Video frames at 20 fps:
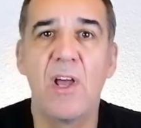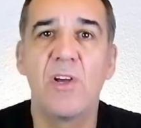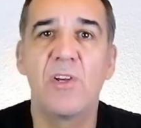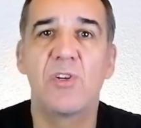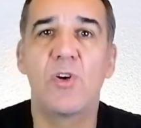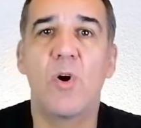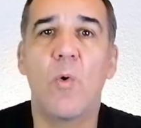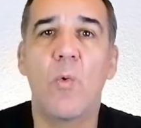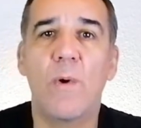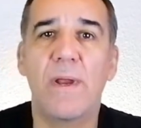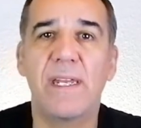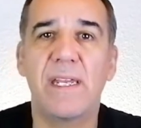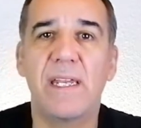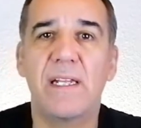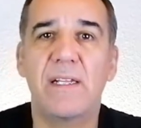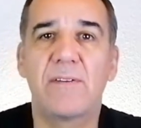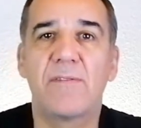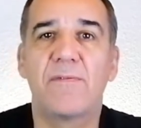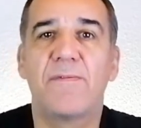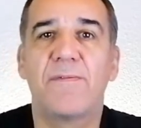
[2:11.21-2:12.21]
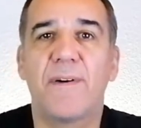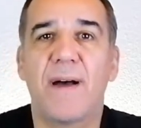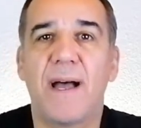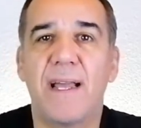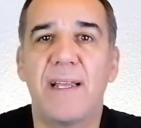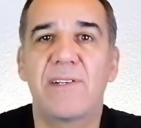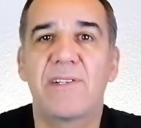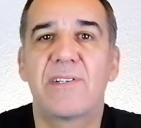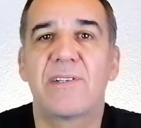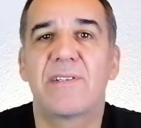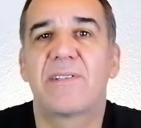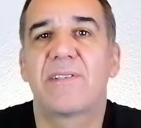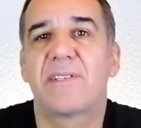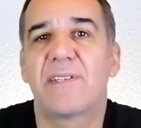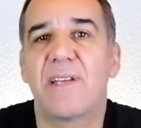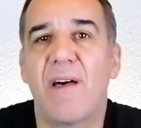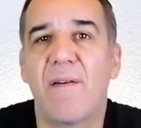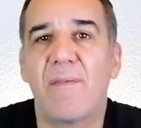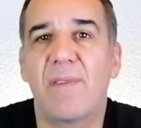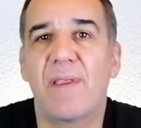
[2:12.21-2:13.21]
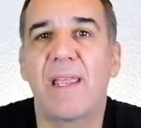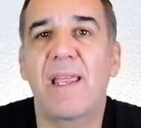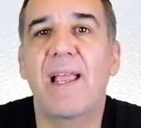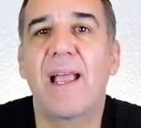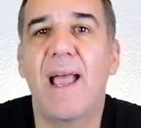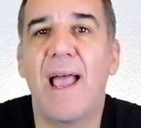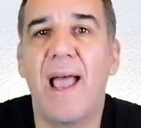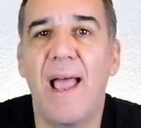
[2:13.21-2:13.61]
So we need to find something